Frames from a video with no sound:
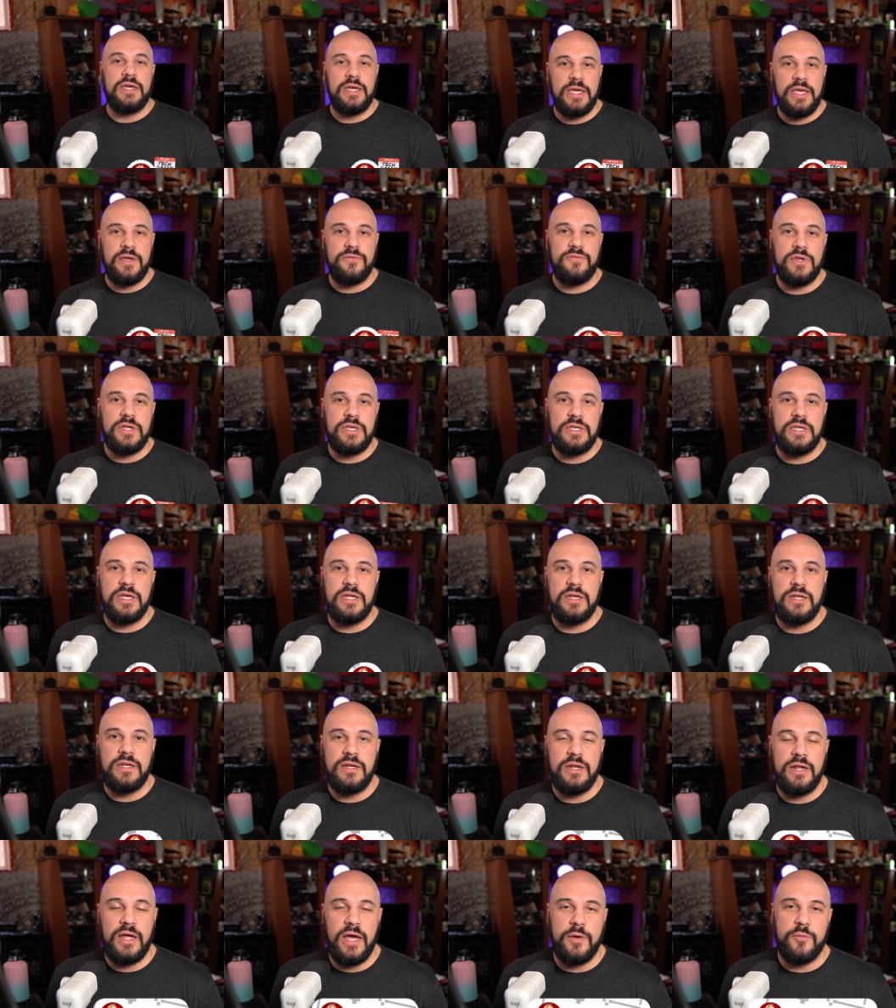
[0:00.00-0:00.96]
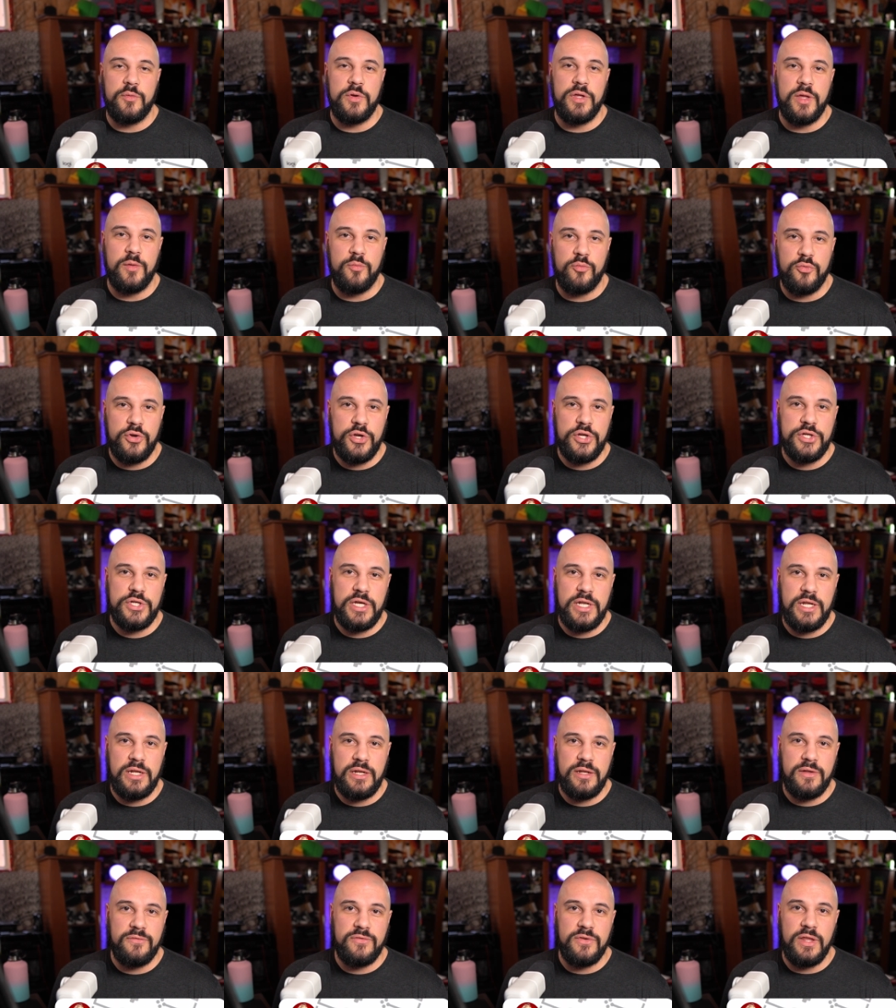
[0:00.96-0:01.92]
If you did, I'd really appreciate
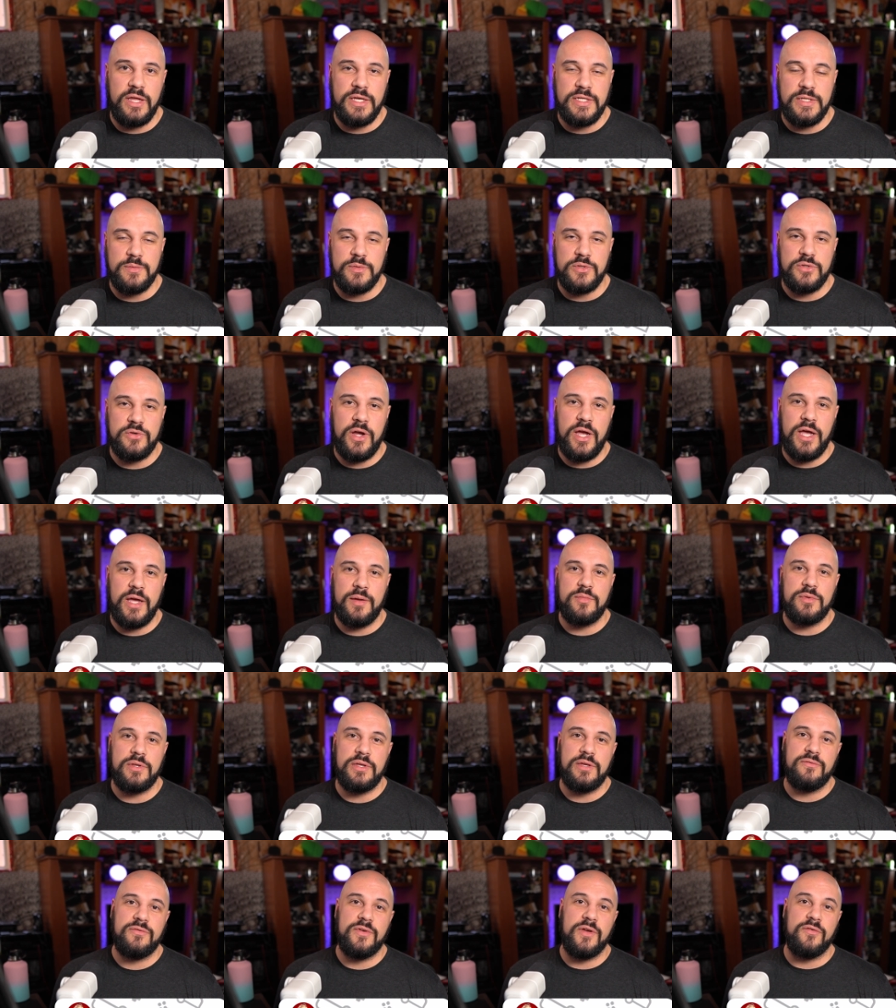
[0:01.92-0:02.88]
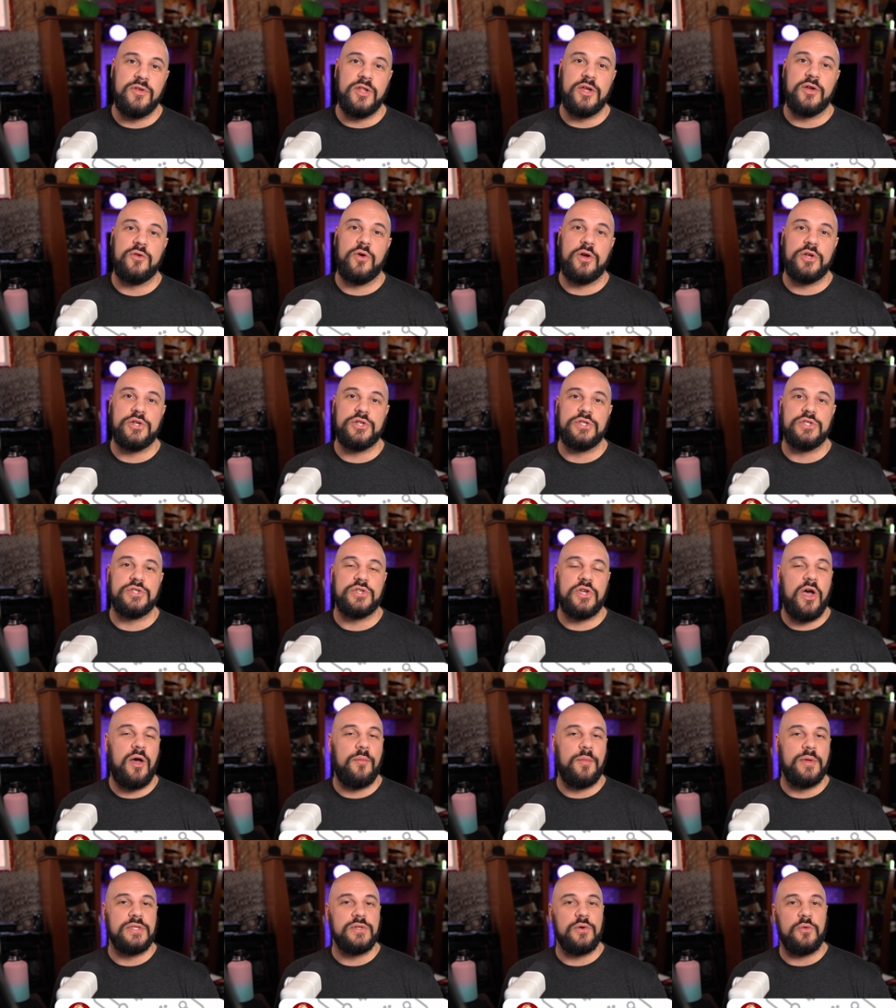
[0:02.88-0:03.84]
it. If you like subscribed, if you have any questions,
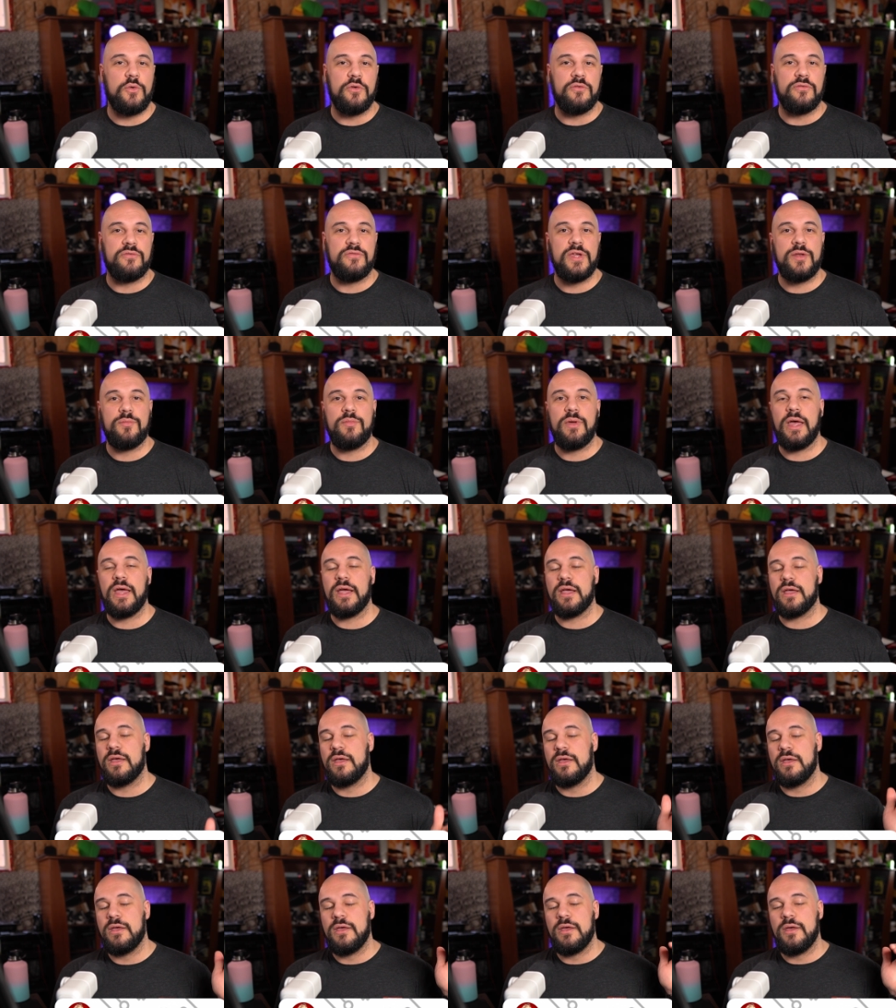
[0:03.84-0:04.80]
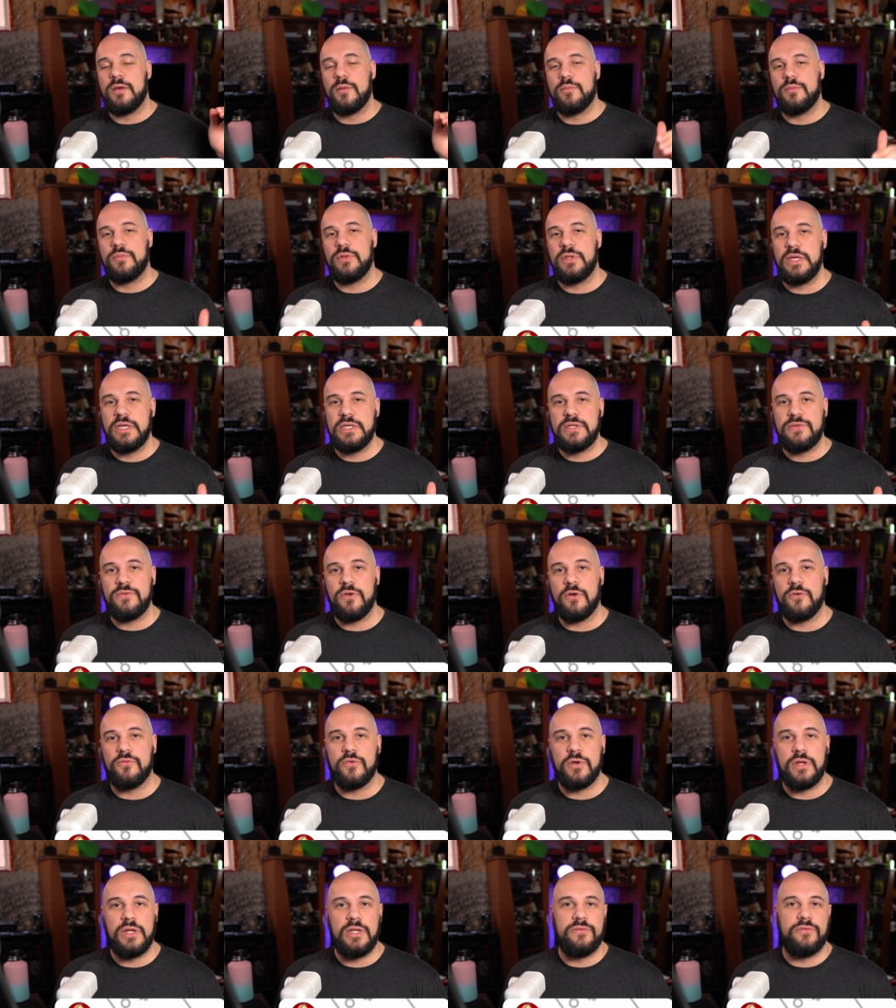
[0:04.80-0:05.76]
comments, or feedback, please feel
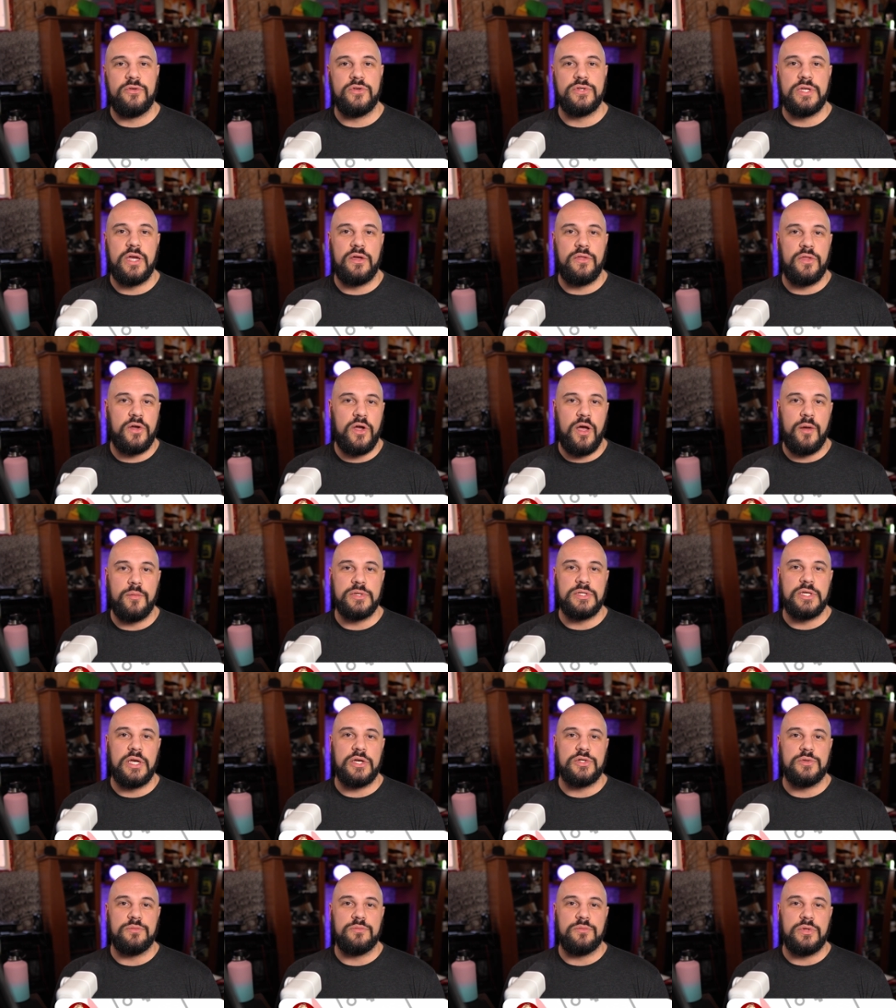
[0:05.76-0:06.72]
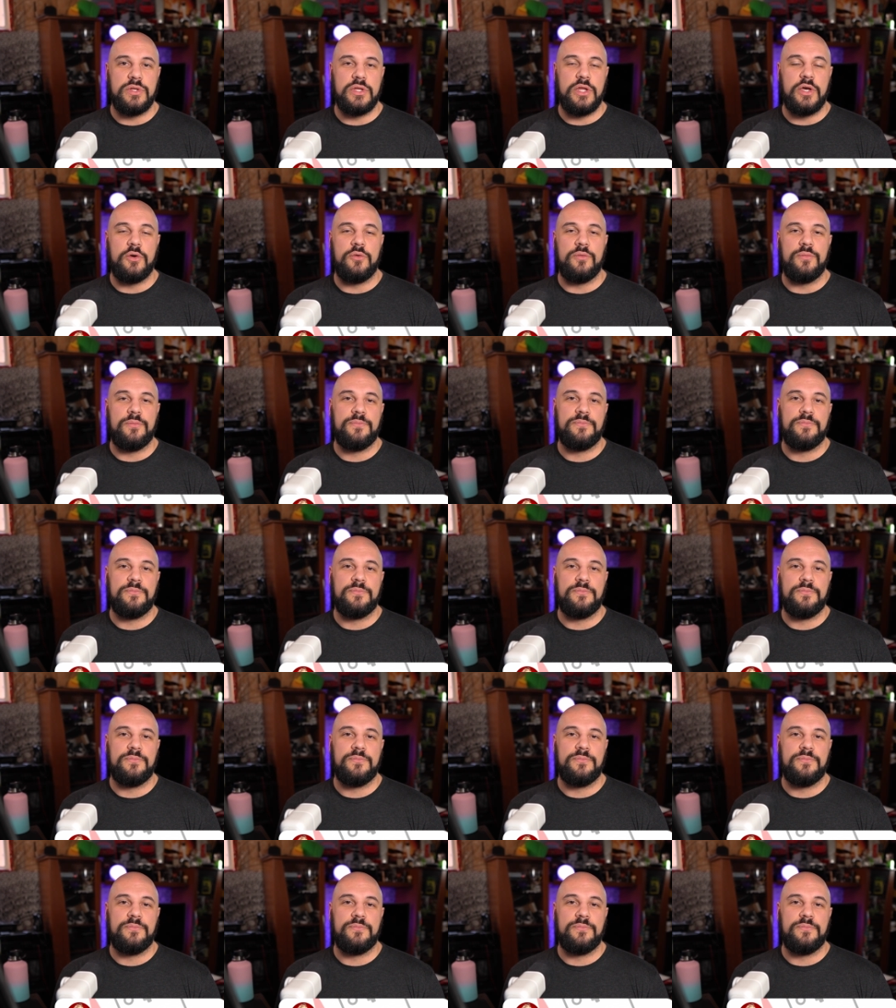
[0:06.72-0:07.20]
free to leave those down in the comment section below.